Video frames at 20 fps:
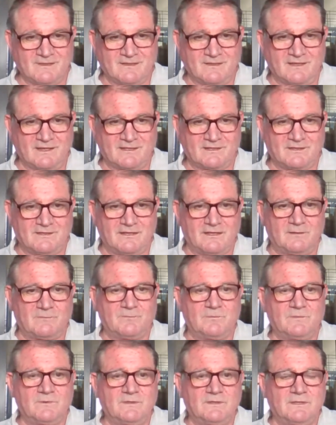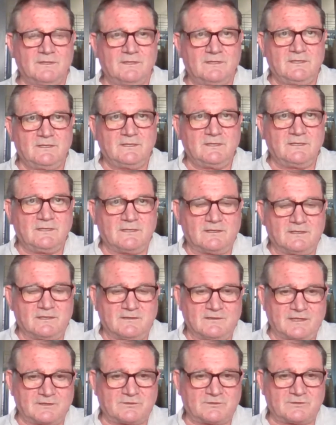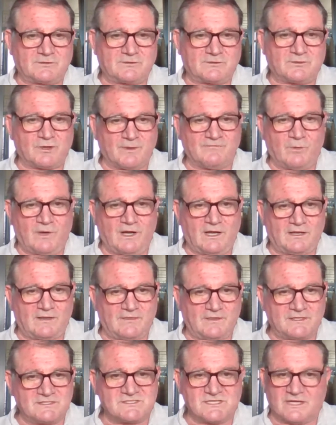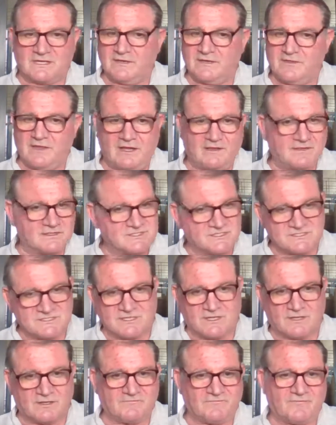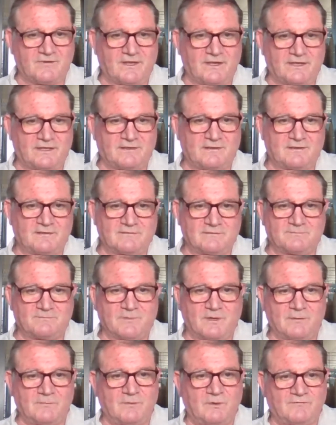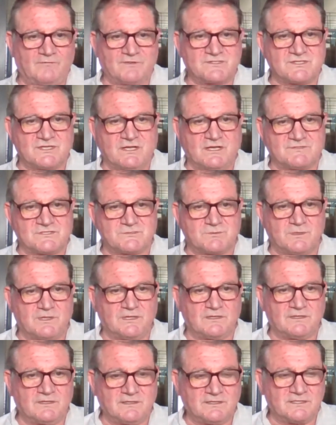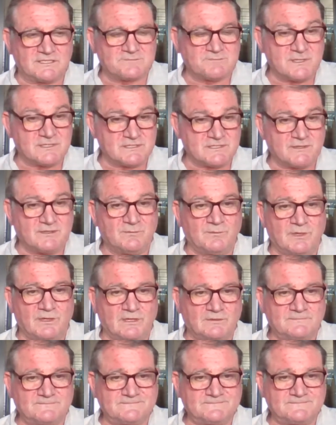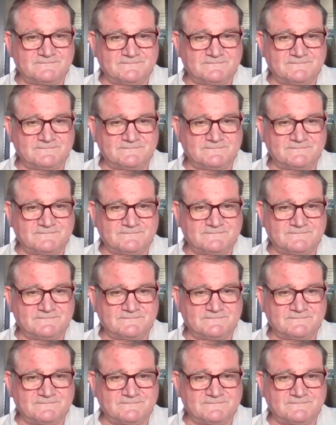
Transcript: And that took a bit of a while. And then suddenly the others just started flying off the shelves as well, especially the Merlot.